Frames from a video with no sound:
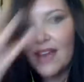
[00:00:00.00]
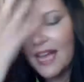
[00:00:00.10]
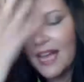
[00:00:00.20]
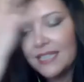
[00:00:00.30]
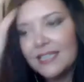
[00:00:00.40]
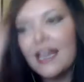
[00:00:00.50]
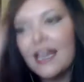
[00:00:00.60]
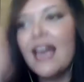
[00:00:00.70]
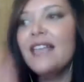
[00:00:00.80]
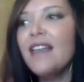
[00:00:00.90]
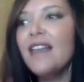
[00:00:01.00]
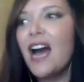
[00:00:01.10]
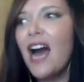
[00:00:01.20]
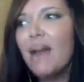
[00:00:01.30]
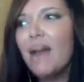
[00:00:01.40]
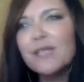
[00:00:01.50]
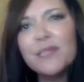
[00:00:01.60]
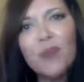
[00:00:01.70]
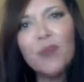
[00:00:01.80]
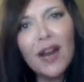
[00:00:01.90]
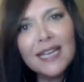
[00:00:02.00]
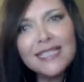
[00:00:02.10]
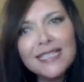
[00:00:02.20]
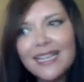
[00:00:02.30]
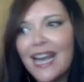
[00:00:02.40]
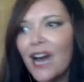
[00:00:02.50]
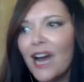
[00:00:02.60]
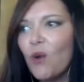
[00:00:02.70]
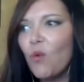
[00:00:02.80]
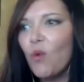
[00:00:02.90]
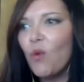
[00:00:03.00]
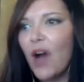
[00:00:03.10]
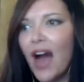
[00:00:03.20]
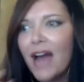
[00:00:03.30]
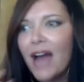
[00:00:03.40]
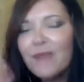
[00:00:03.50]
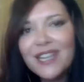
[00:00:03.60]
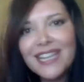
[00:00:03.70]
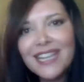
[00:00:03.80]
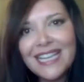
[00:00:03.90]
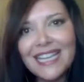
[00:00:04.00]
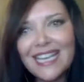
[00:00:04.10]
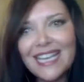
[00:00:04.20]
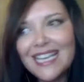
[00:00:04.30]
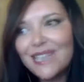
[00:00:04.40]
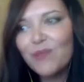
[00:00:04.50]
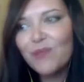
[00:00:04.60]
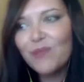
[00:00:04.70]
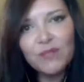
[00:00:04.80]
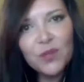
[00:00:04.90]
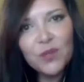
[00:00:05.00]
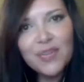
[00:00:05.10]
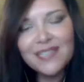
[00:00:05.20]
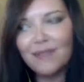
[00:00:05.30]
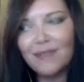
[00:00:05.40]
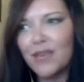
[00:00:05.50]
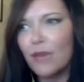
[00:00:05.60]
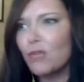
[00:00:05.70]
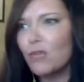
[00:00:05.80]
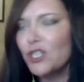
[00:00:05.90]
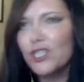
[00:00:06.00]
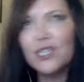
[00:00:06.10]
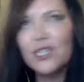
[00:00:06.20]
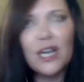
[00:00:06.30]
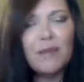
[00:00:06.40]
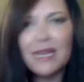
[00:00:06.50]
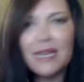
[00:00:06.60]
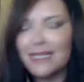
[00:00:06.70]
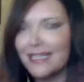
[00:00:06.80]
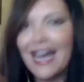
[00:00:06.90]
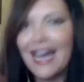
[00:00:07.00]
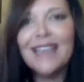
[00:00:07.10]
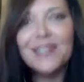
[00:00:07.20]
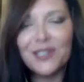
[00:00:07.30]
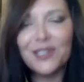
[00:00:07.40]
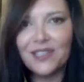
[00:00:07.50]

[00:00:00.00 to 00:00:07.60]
And I was surprised at how I would think that his way of doing something was just going to be a disaster.